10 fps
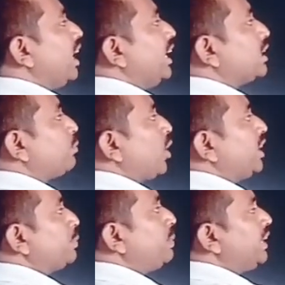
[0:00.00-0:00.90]
at
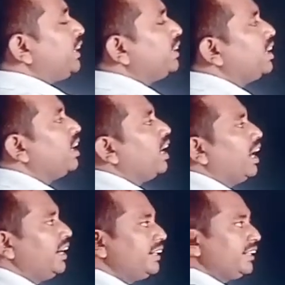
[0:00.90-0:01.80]
point P,
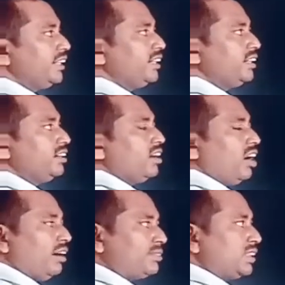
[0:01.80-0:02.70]
and
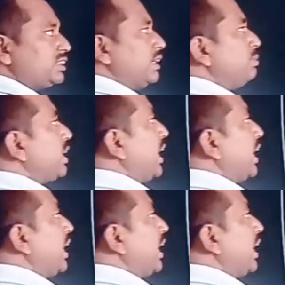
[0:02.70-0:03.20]
after some